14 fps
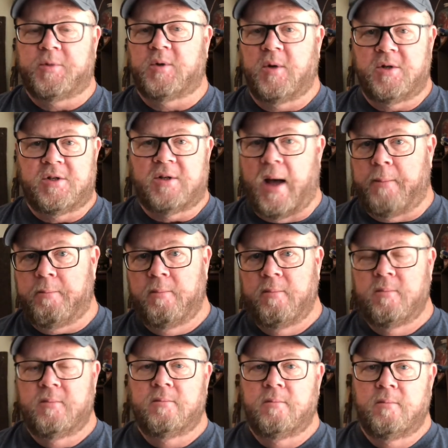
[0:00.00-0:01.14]
So I stopped
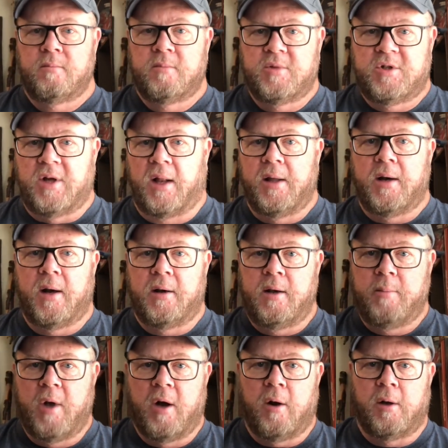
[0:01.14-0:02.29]
selling on
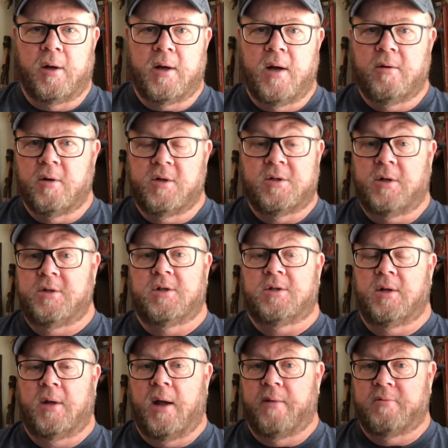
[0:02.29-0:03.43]
eBay altogether because I just
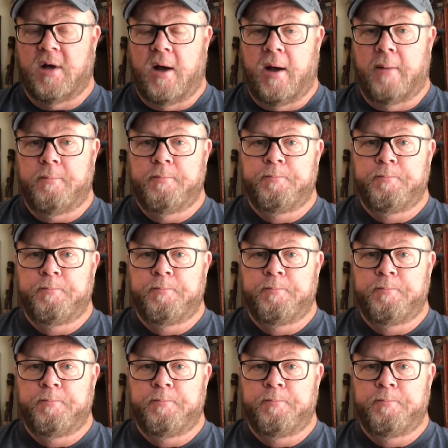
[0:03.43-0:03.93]
didn't have time.